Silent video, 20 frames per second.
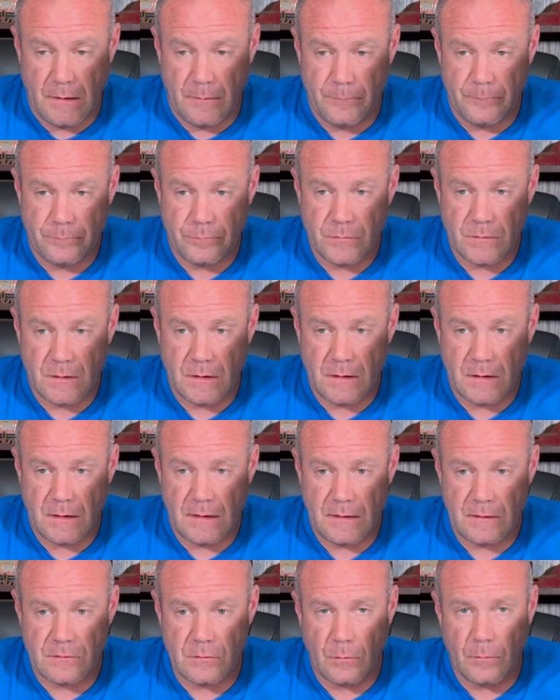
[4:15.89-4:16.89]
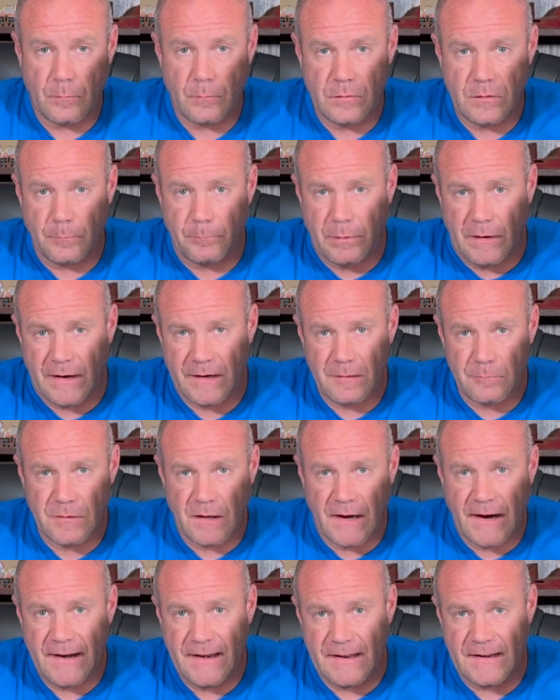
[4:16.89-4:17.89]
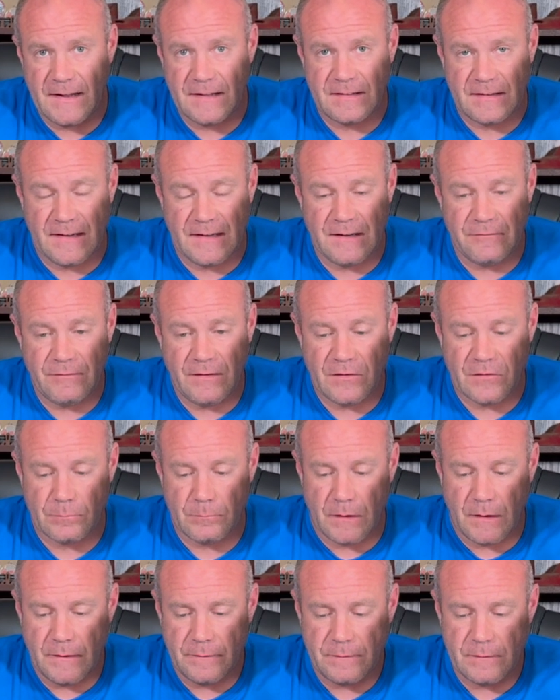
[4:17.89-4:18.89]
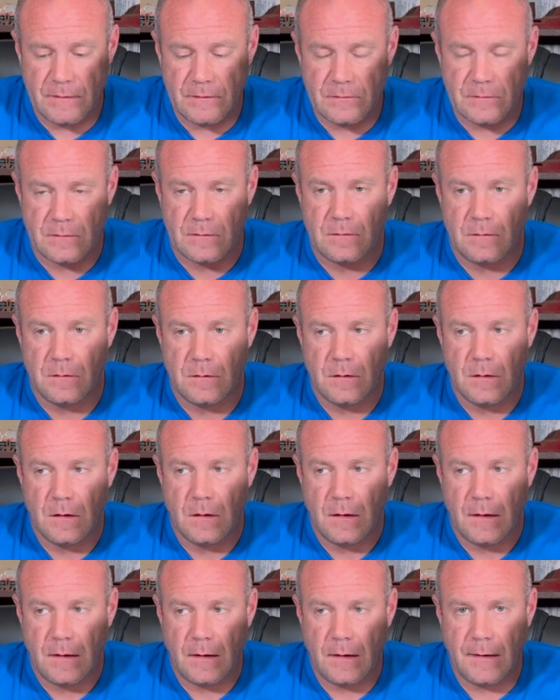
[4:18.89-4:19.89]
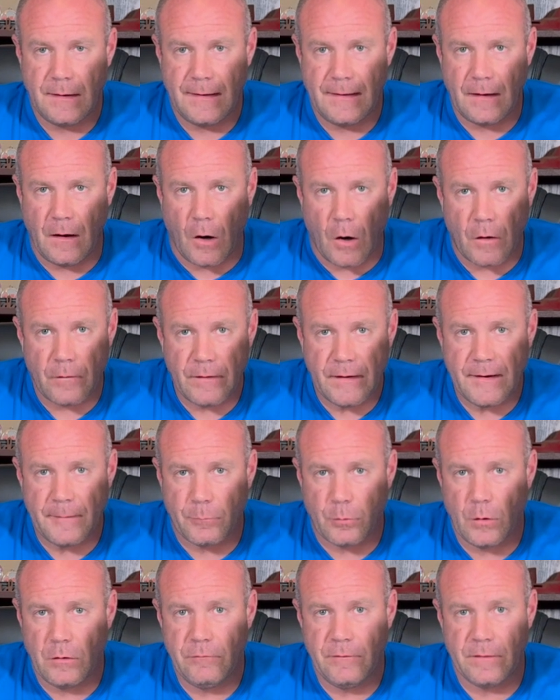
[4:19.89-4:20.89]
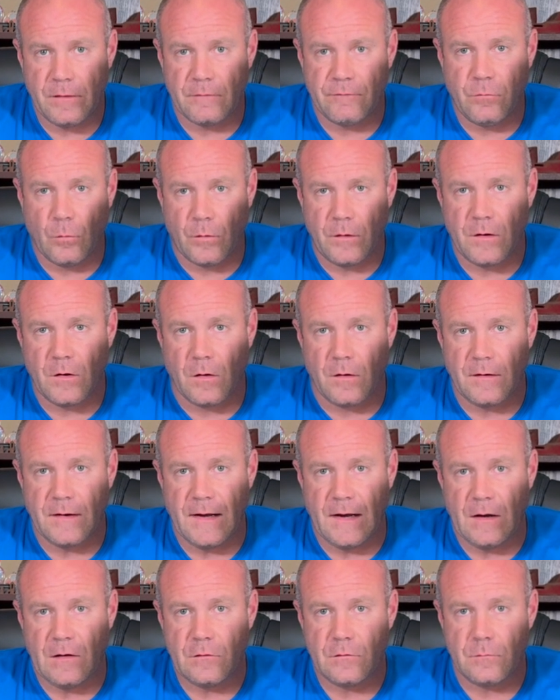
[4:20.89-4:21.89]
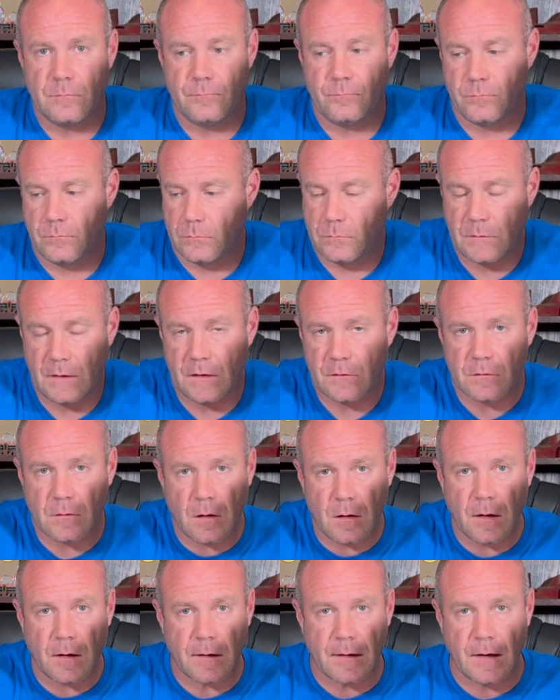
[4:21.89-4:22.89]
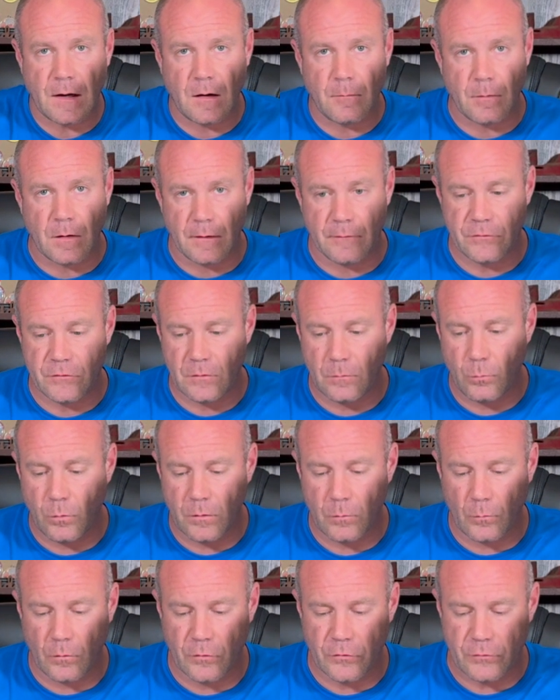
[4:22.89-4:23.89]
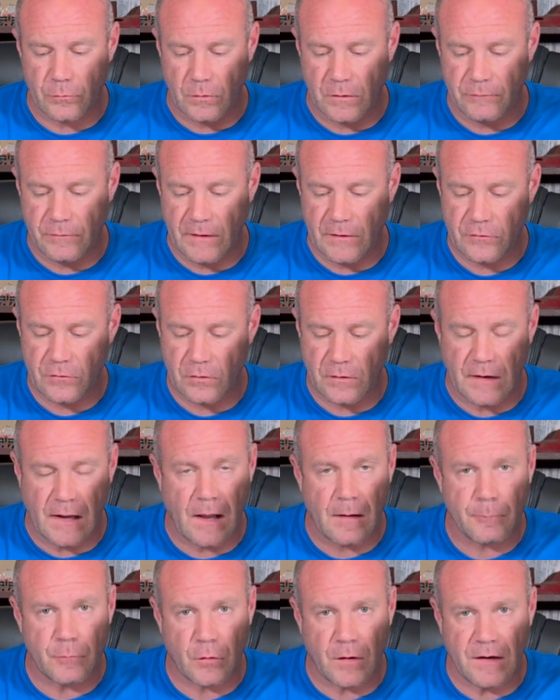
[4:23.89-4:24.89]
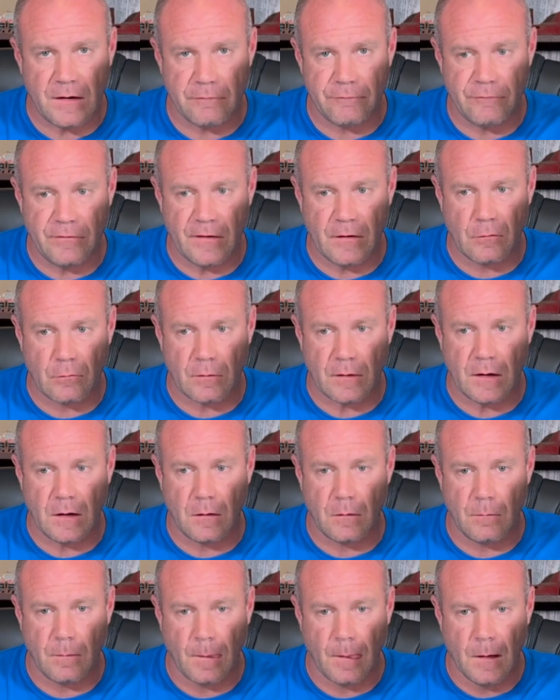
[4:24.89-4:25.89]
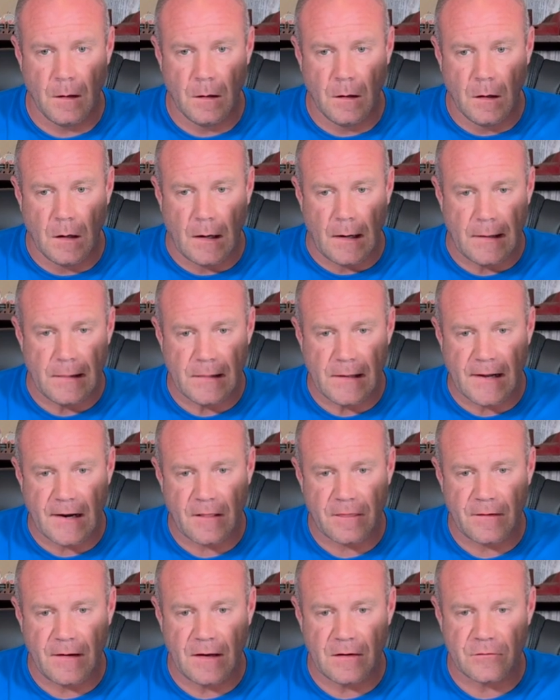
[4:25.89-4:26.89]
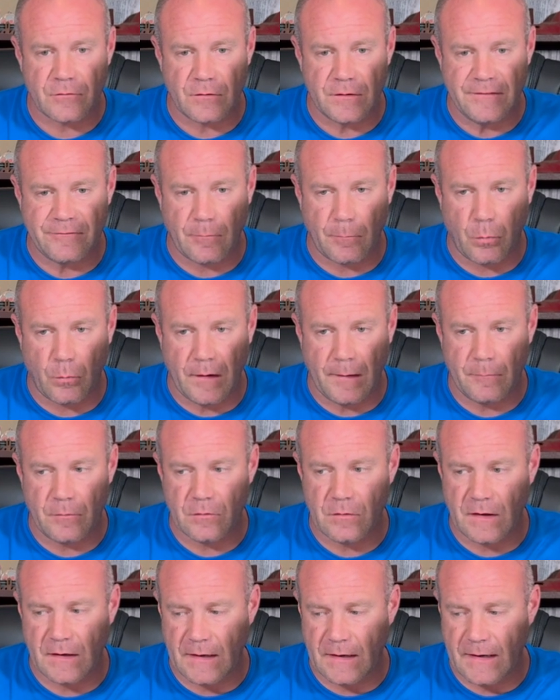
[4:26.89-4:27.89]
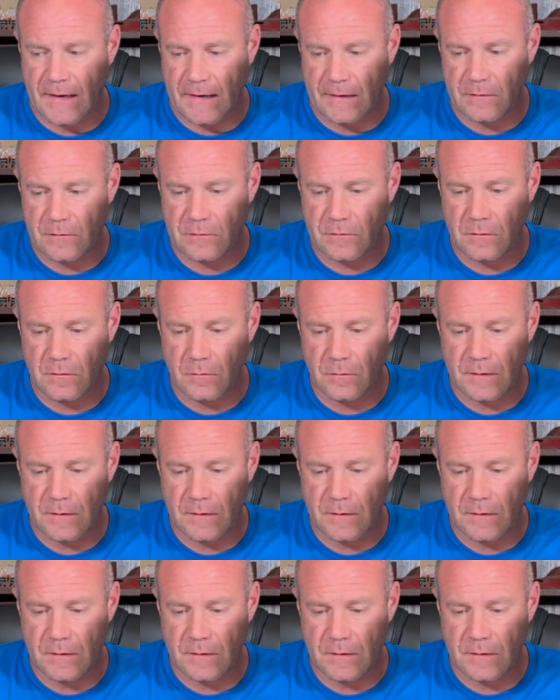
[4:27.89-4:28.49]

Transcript: And so the bottom line, and at the end of each month, is, are they improving their 40-yard dash? That's all I care about. If someone wants to run faster, I'm trying to figure out a lot of things for different parameters. Like I got this little kid.